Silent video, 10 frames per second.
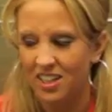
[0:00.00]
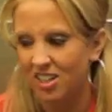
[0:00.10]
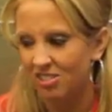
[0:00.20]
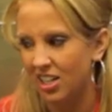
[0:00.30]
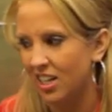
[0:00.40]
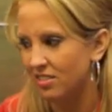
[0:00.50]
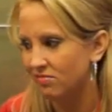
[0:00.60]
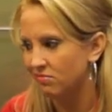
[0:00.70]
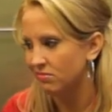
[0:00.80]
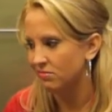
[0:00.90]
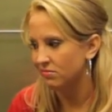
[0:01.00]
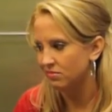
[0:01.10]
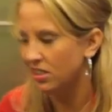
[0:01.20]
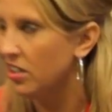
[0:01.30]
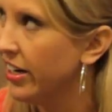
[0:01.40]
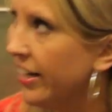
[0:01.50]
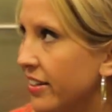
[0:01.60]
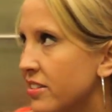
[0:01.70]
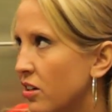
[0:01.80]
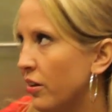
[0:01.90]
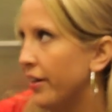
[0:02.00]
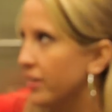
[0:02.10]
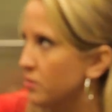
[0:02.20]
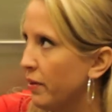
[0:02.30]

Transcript: Okay. Alright, let's go to the next